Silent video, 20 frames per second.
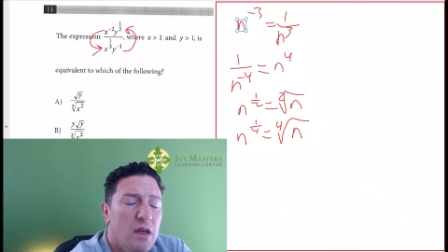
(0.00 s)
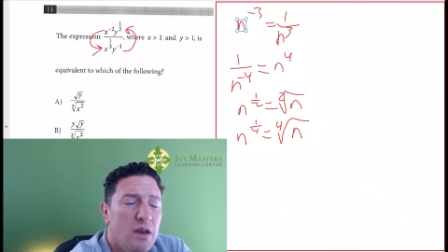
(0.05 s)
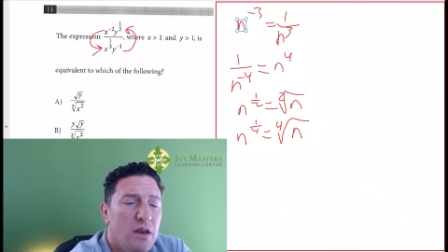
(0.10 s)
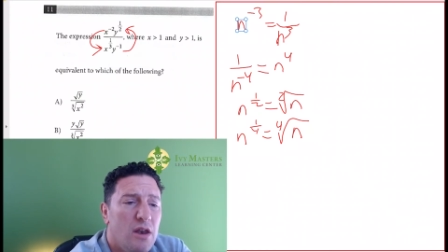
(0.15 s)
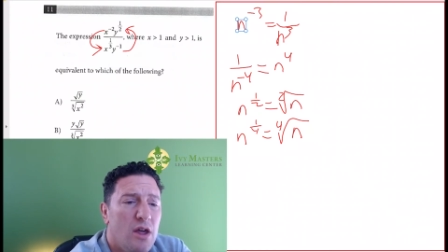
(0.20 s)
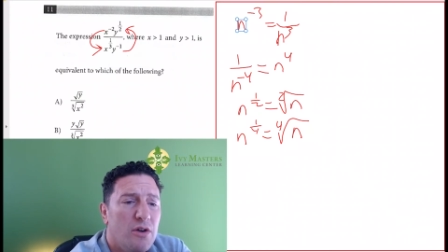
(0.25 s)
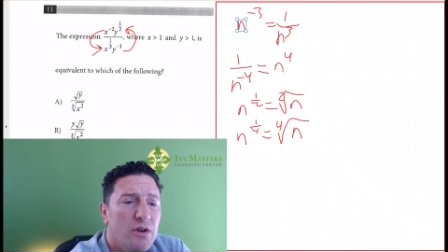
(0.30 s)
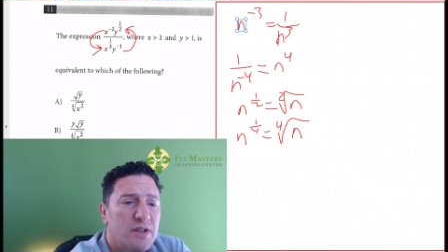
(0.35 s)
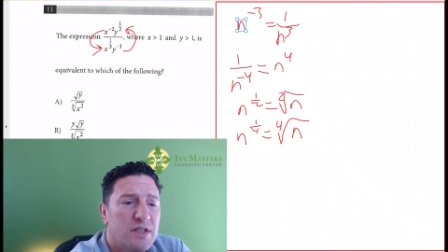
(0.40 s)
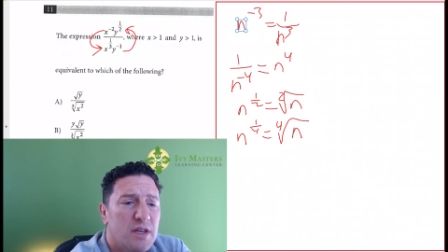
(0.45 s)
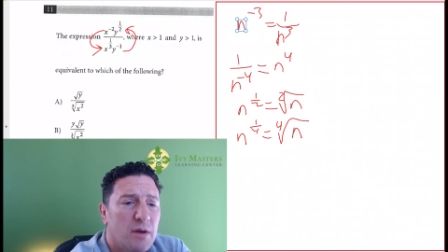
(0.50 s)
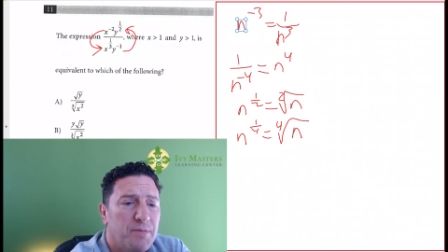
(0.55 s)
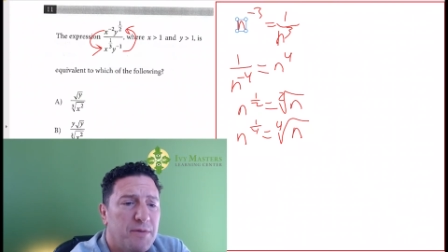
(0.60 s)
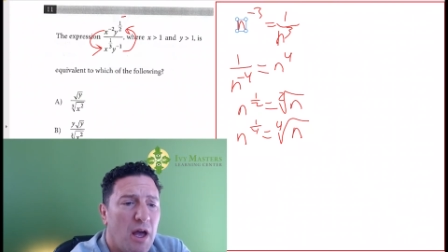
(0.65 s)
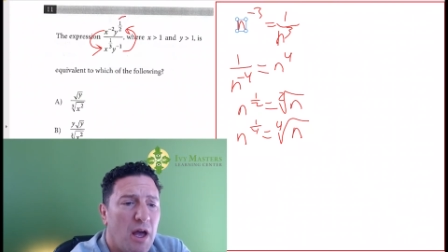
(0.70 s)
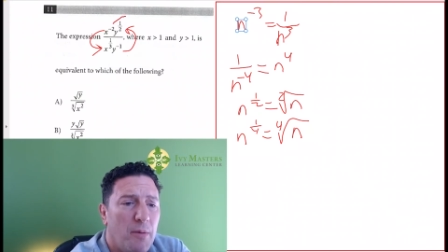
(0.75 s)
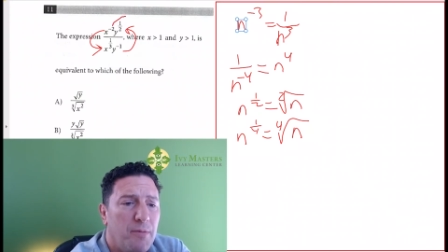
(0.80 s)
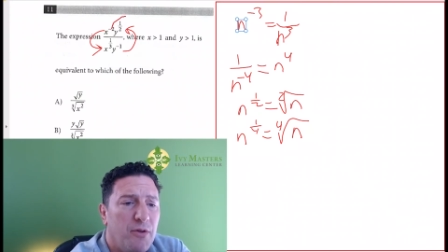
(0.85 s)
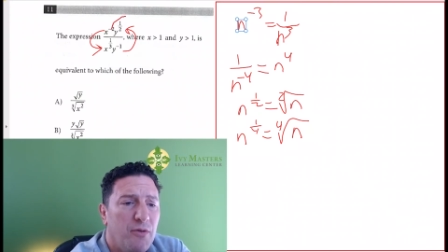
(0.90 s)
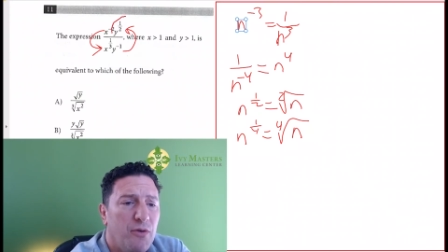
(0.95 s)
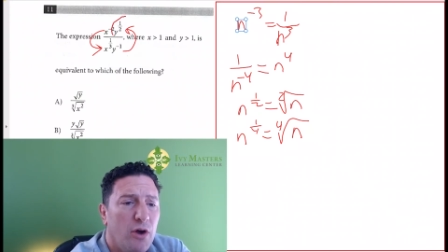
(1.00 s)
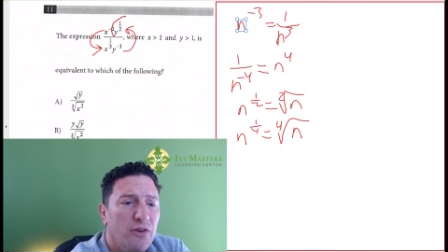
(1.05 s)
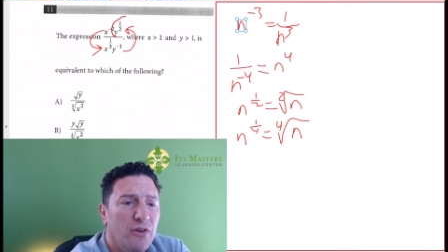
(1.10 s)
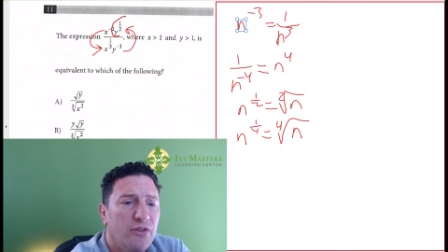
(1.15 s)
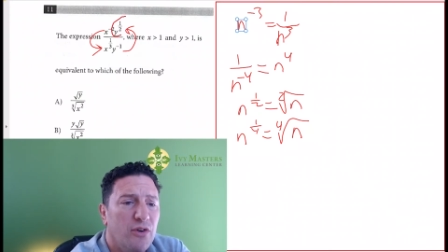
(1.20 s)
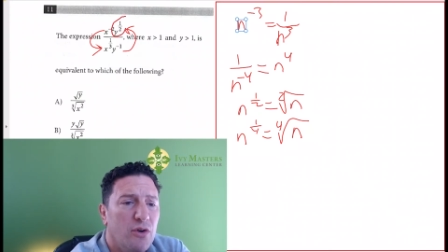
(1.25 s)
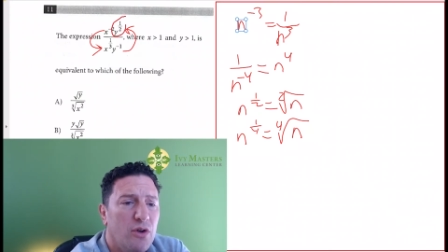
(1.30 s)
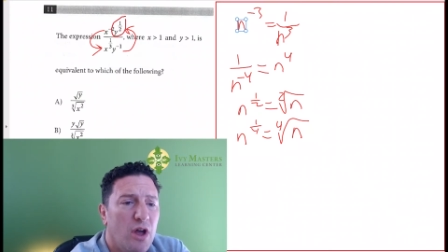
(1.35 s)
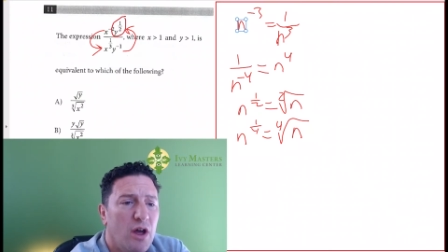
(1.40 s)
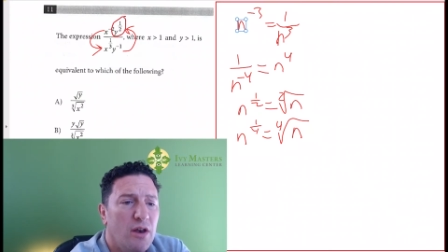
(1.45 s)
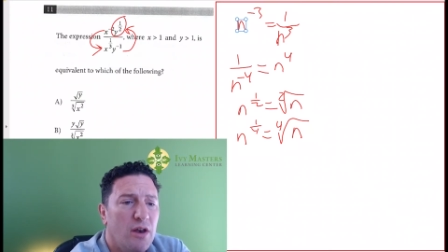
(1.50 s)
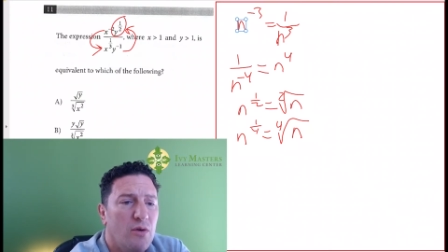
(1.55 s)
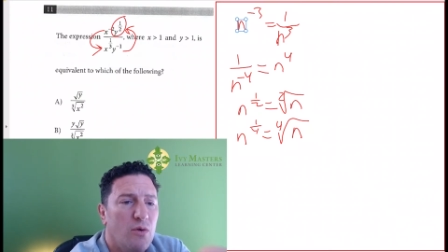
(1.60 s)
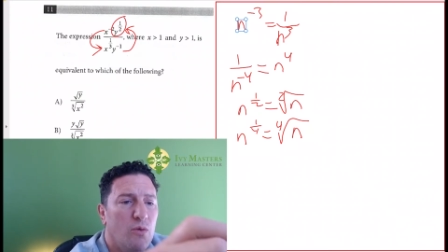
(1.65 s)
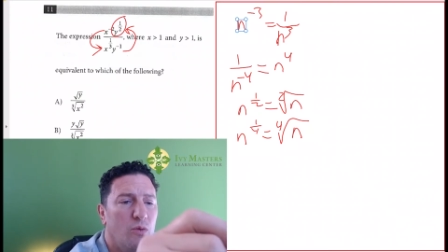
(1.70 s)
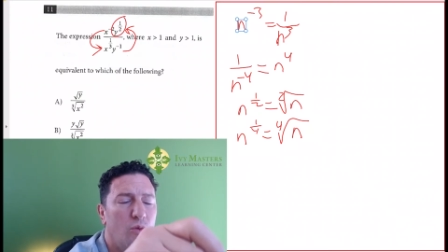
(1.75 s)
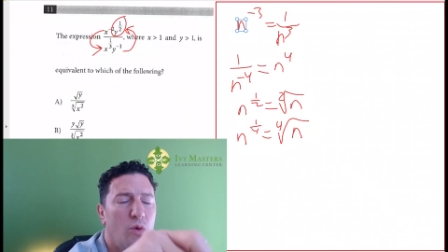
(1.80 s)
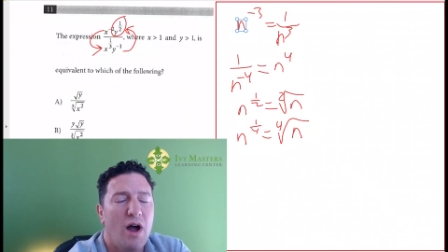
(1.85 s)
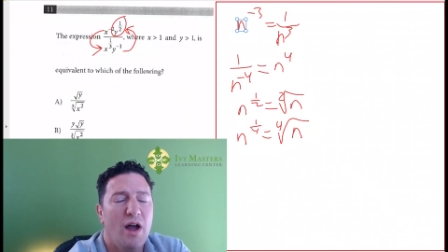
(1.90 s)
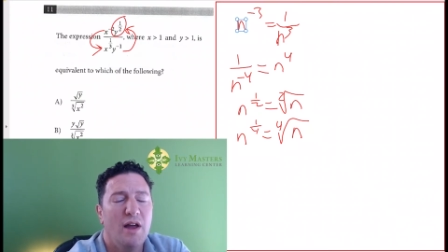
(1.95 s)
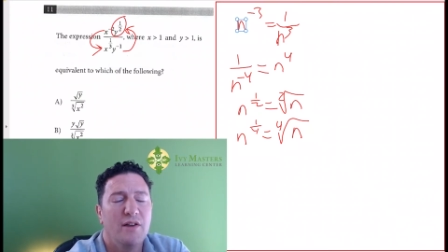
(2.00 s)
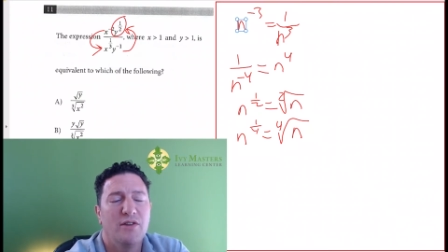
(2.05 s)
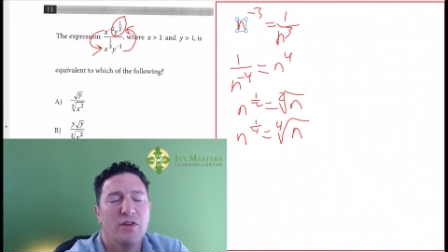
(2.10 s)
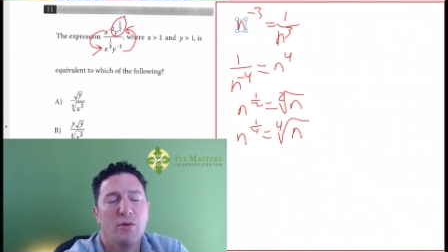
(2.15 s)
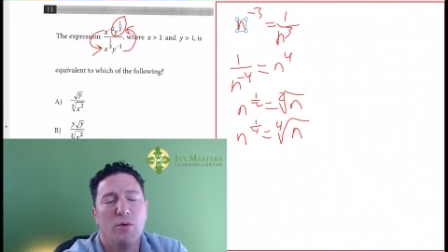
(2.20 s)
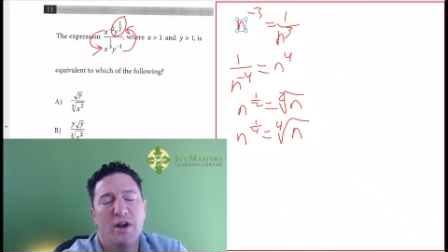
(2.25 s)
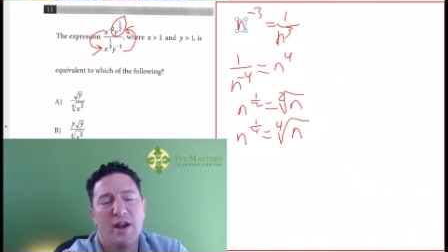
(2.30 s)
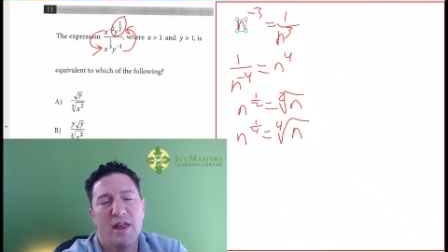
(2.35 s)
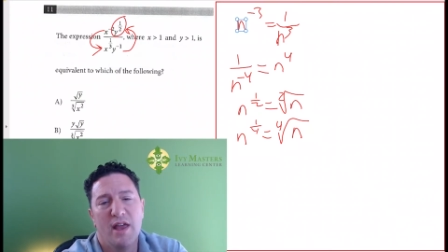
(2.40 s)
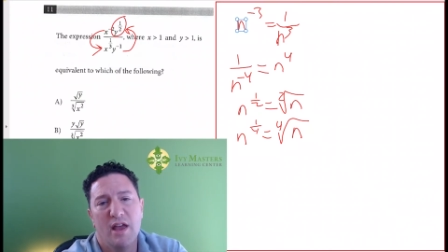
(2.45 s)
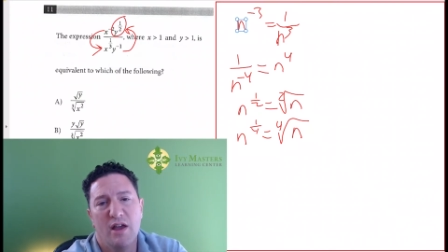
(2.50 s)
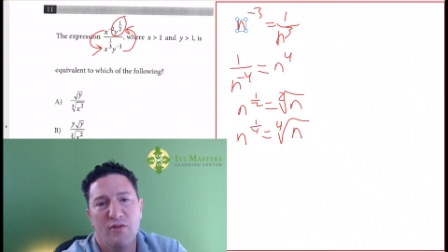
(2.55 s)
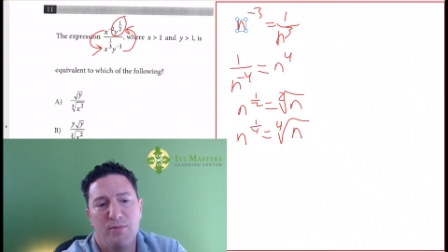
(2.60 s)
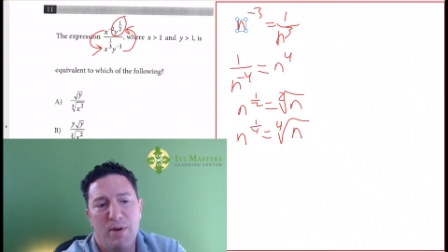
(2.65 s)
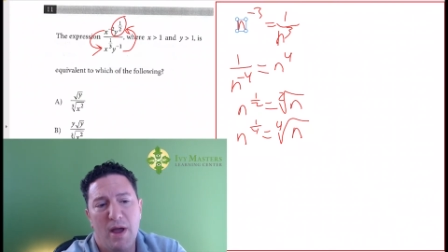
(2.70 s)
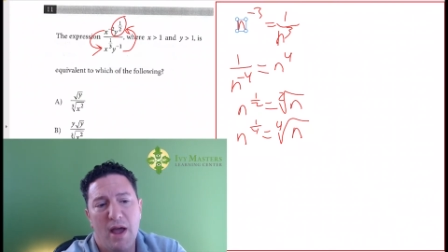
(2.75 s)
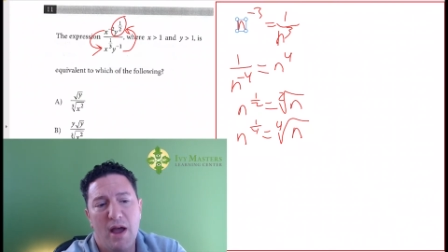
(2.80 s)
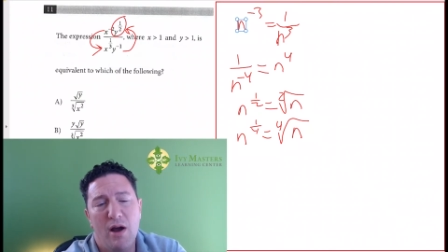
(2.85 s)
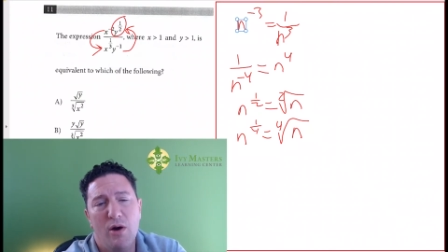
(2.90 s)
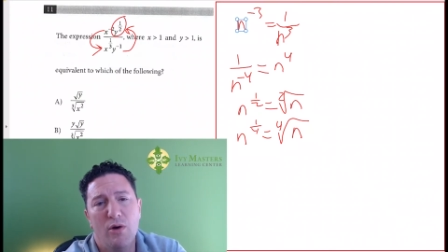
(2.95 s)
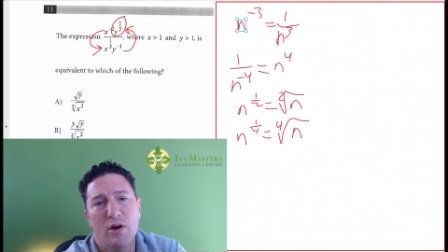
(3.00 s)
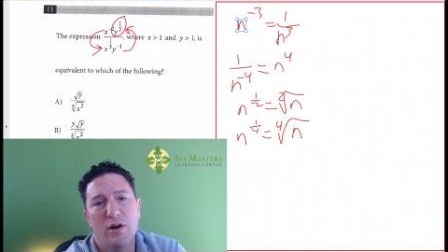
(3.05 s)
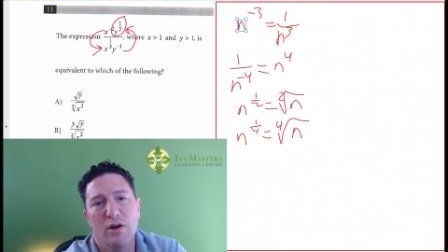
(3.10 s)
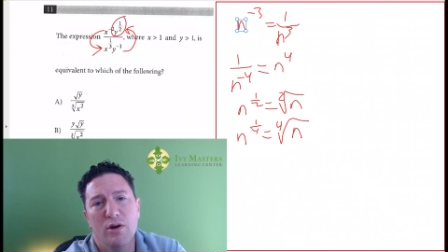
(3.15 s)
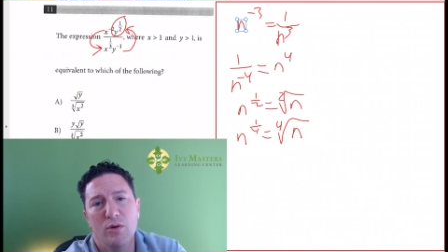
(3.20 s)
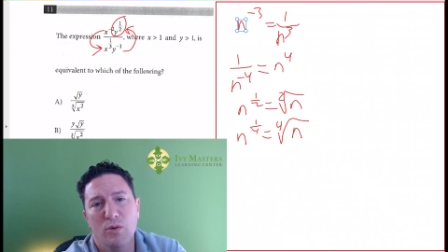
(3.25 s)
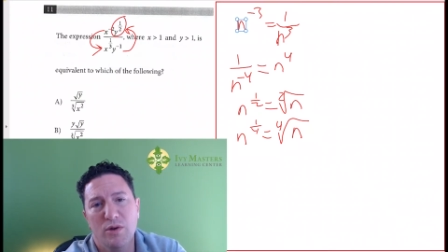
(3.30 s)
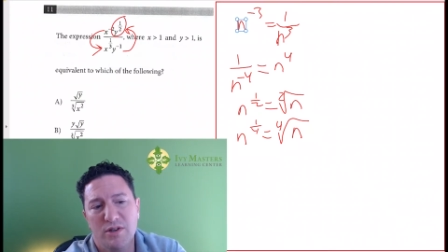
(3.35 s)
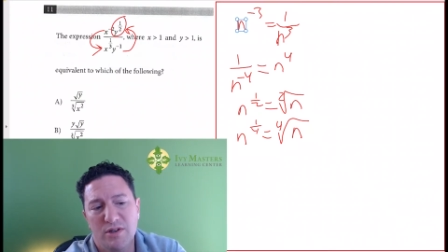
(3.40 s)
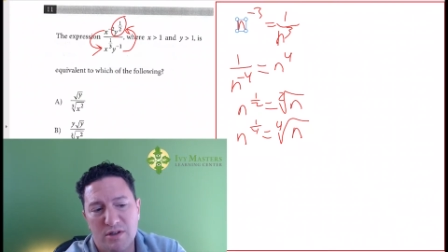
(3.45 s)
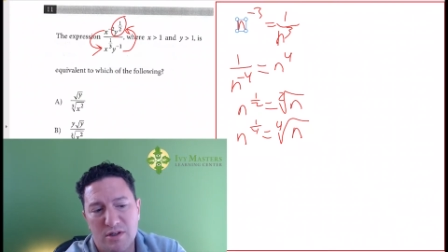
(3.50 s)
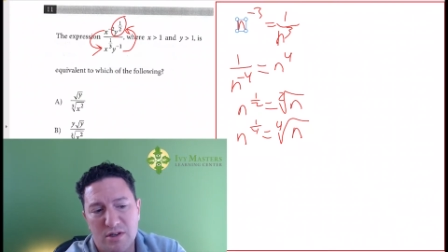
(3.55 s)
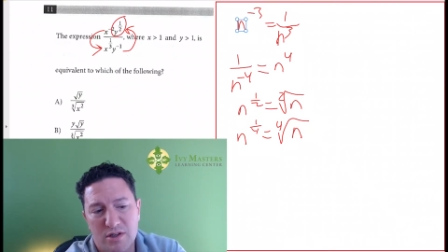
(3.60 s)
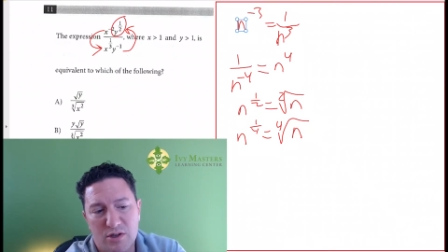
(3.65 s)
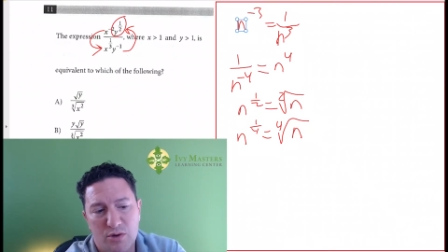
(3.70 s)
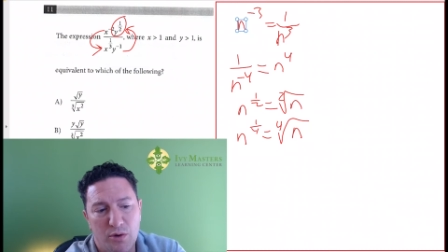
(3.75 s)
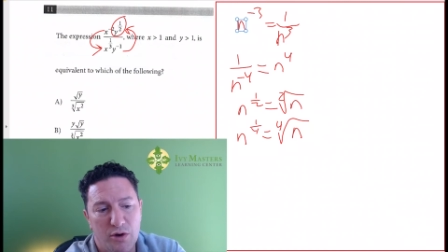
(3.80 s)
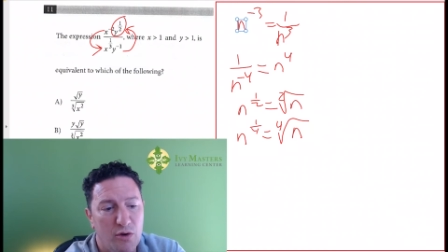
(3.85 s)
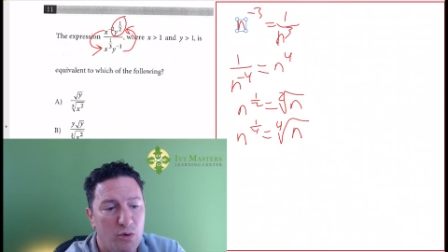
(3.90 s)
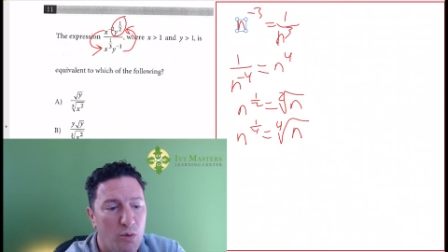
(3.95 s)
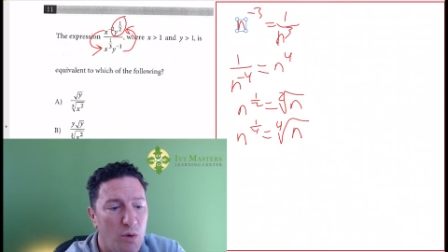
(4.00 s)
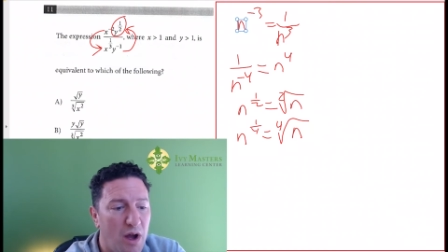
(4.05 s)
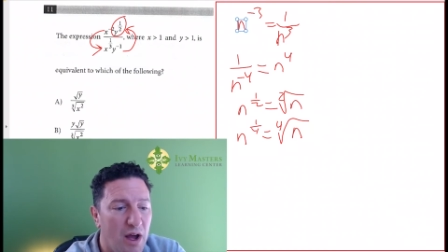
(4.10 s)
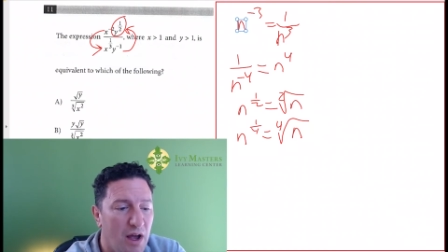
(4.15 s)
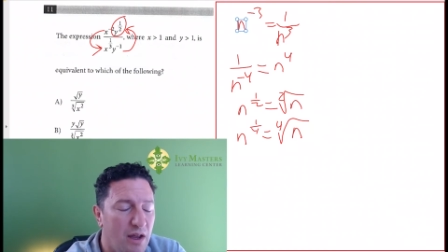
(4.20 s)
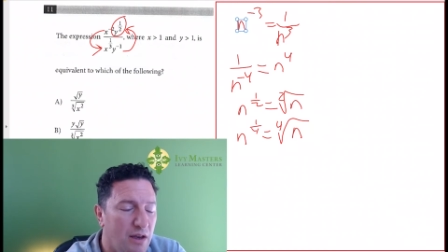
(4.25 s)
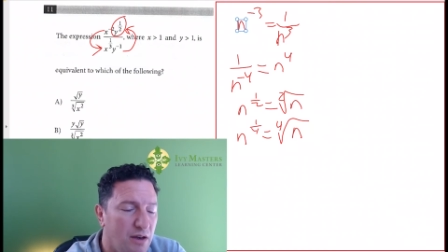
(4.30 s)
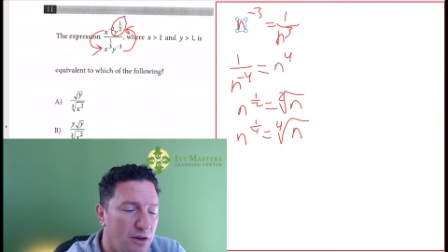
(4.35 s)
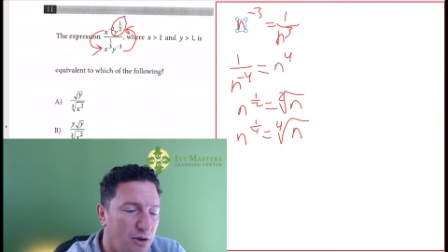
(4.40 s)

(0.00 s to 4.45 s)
Notice up top you've also got y to the 1 half power, which is a square root y.